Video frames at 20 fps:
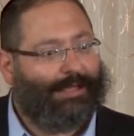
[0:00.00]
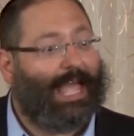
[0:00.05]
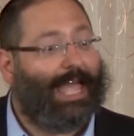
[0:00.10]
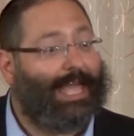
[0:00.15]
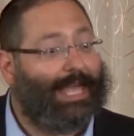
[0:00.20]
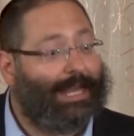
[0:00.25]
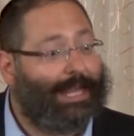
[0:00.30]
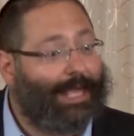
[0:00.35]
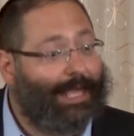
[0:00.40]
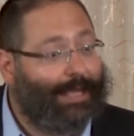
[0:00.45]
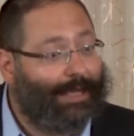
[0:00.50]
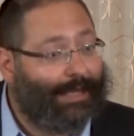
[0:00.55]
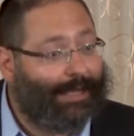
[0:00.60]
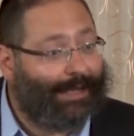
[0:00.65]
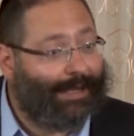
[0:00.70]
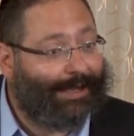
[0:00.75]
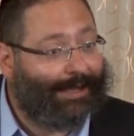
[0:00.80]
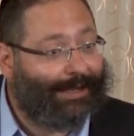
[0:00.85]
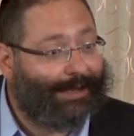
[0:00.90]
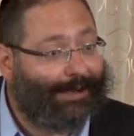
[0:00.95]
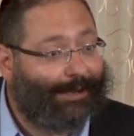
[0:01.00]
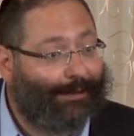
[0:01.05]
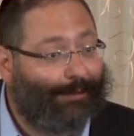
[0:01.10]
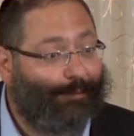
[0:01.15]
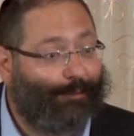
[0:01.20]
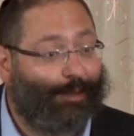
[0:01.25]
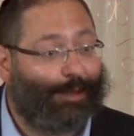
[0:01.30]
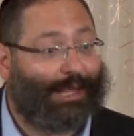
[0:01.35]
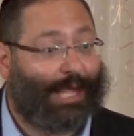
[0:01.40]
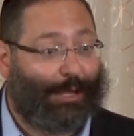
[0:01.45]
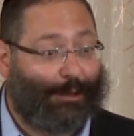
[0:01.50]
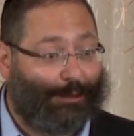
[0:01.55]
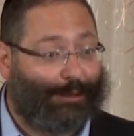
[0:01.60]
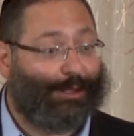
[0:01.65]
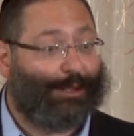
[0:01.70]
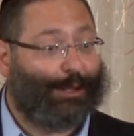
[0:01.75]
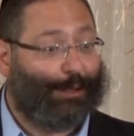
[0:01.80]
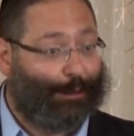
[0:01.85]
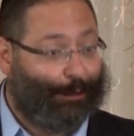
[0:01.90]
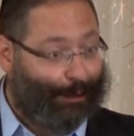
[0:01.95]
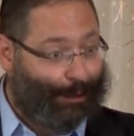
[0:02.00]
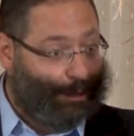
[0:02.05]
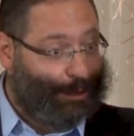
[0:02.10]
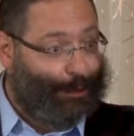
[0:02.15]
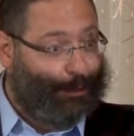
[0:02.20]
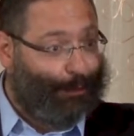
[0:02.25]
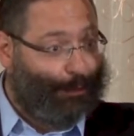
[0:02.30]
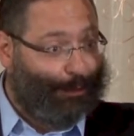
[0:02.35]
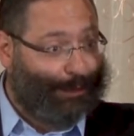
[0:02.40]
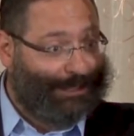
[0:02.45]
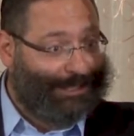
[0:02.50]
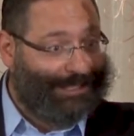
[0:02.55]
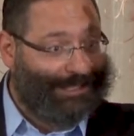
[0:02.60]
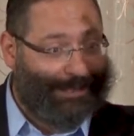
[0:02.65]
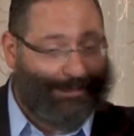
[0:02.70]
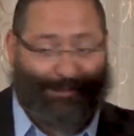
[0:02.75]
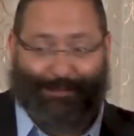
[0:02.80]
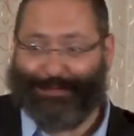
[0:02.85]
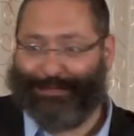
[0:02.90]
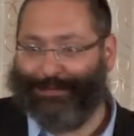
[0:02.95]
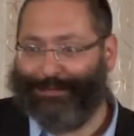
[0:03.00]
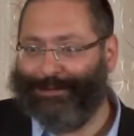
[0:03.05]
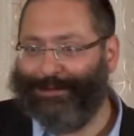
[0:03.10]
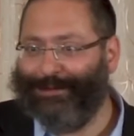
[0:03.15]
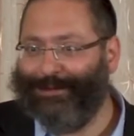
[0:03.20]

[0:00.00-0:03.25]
Dating, what they used to call courtship.